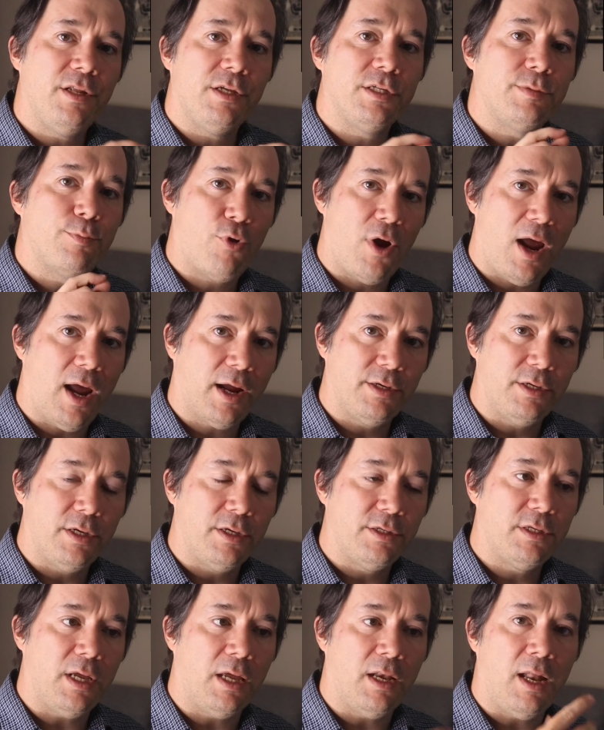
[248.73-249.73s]
is
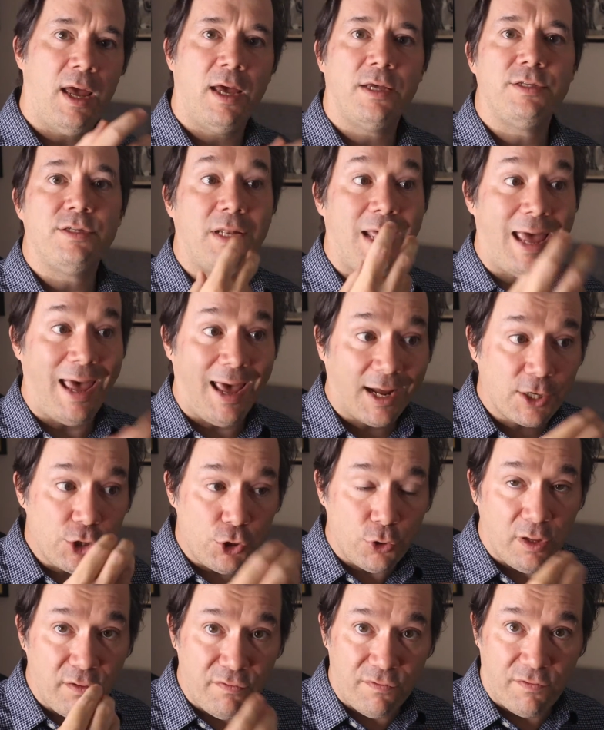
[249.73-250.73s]
practiced and as it
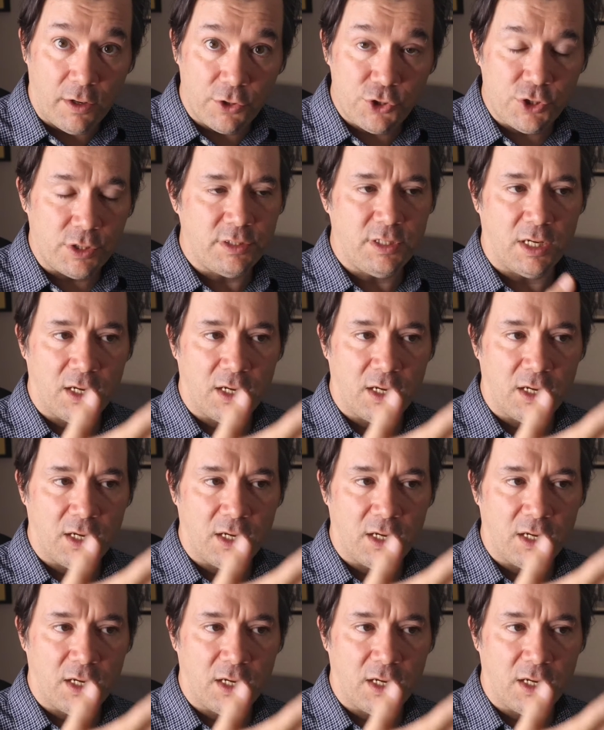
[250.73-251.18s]
actually functions,